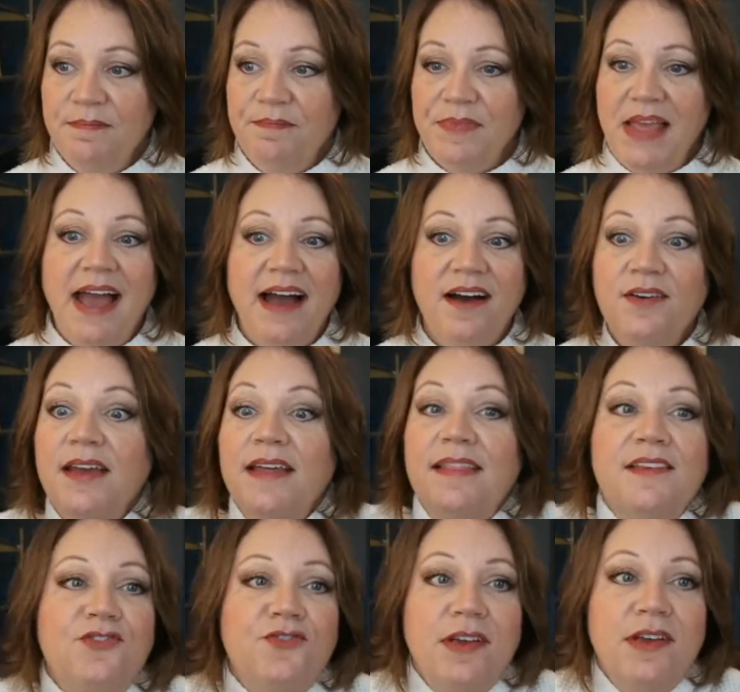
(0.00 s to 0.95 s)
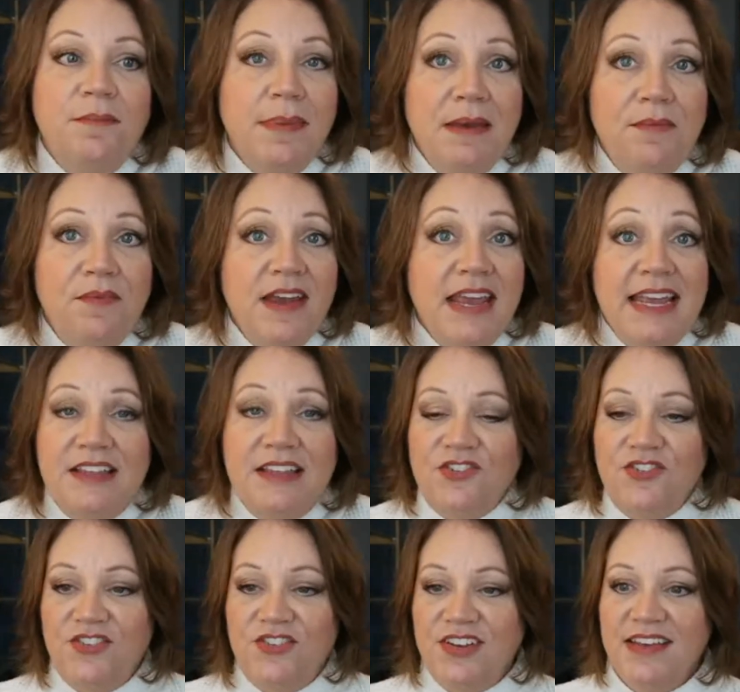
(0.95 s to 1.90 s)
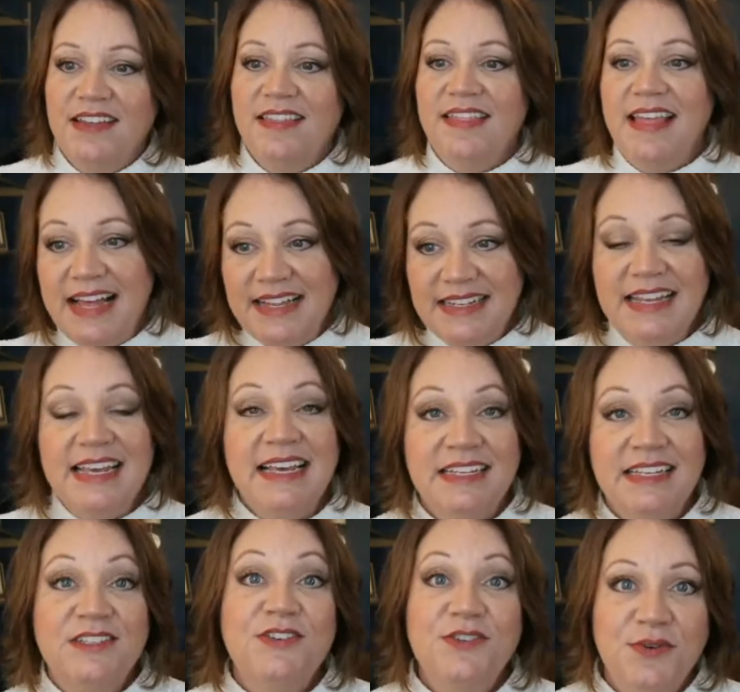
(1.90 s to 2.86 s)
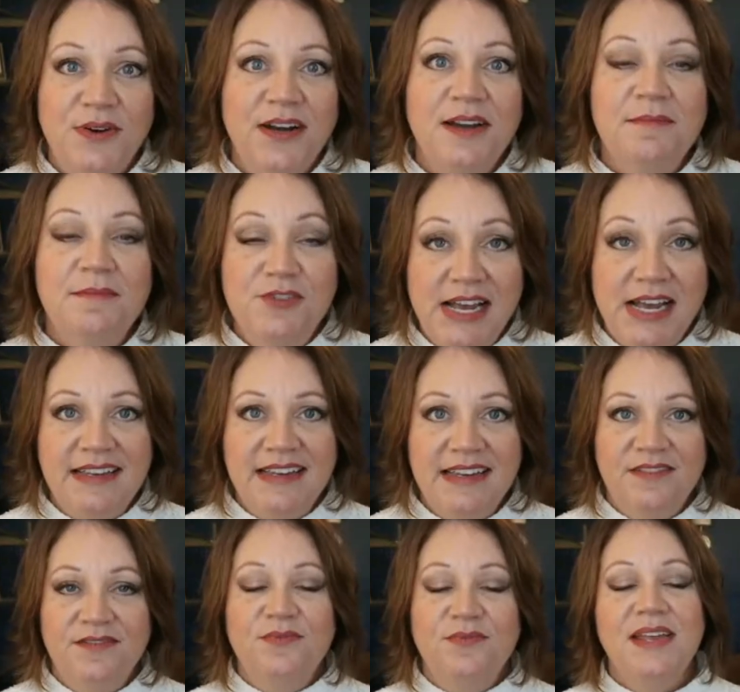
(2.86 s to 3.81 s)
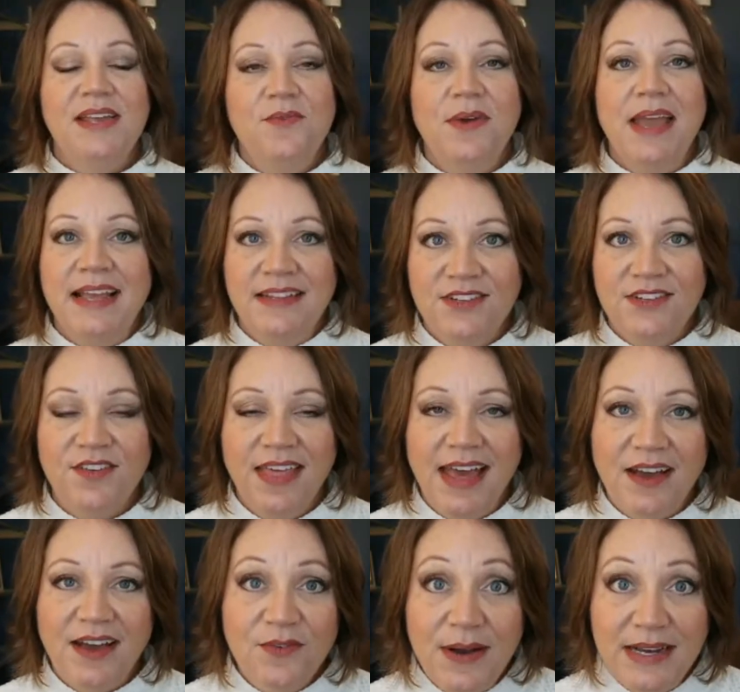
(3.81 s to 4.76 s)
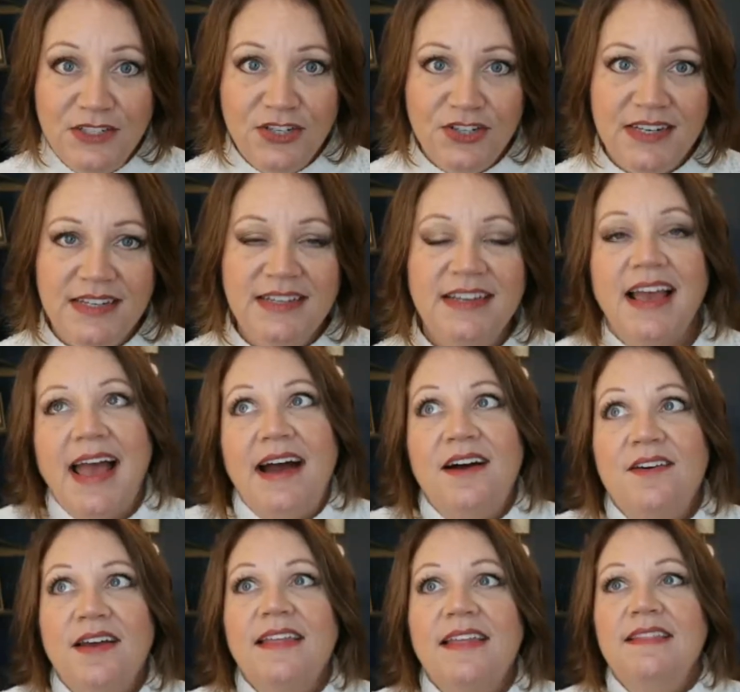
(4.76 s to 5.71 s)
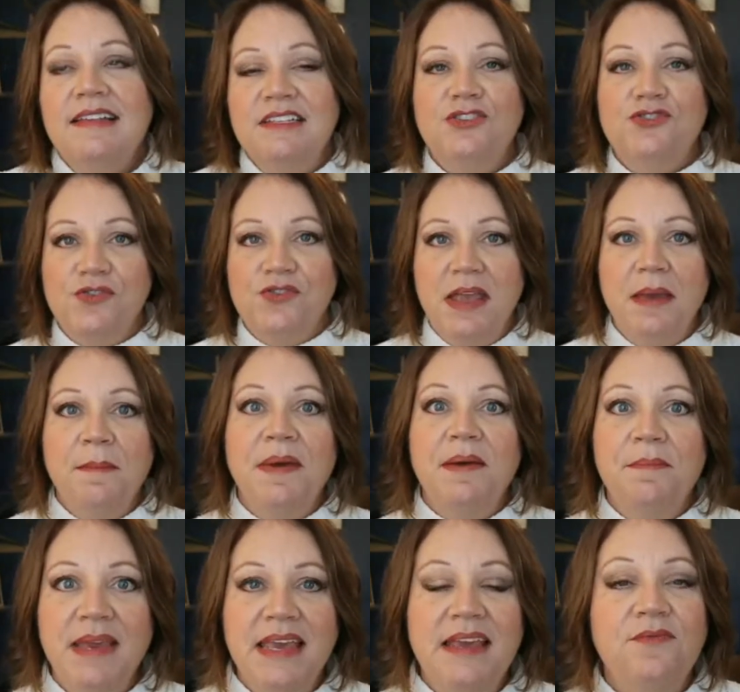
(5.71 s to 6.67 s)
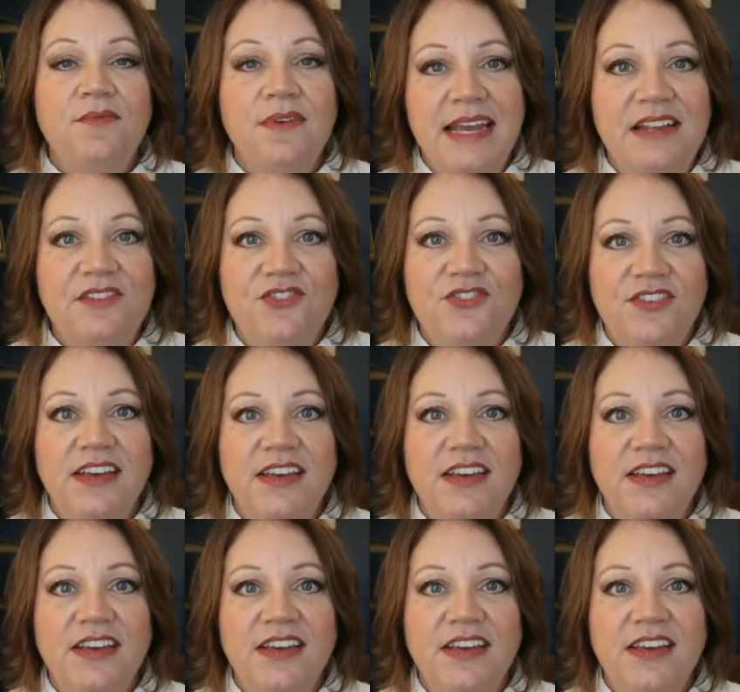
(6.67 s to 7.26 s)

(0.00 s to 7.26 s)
How can the dream be reached? That is your objective. When you answer that question, how can this dream be reached?